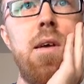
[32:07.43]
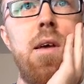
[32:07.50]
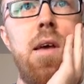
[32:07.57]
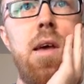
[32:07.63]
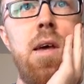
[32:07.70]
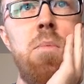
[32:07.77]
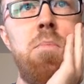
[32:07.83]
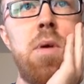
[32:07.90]

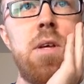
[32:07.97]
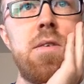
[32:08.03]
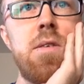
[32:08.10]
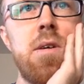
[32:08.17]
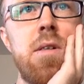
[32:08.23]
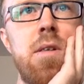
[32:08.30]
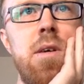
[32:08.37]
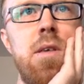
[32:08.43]
And
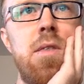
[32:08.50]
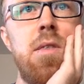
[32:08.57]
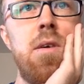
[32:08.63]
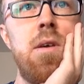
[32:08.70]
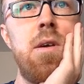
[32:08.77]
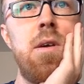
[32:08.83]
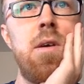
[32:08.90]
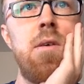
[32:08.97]
basically
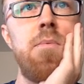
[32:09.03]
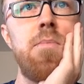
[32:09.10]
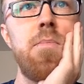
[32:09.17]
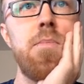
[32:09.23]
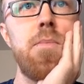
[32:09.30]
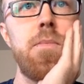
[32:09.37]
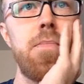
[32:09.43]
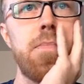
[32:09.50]

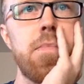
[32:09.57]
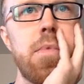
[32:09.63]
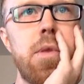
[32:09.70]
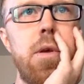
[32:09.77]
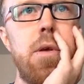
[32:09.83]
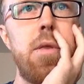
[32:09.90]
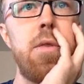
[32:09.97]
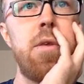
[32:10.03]

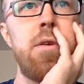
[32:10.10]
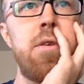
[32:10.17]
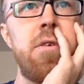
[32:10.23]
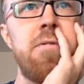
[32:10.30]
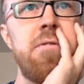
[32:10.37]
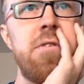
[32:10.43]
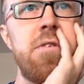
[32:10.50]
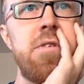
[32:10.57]
the
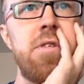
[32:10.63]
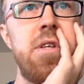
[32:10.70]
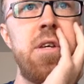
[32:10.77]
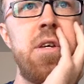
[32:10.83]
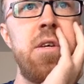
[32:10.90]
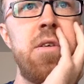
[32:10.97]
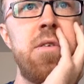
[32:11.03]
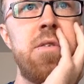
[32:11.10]
difference
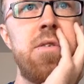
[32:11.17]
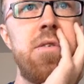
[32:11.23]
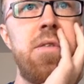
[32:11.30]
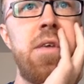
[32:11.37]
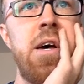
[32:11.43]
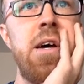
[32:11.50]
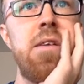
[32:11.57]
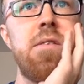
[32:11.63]
is
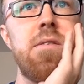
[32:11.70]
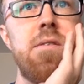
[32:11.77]
that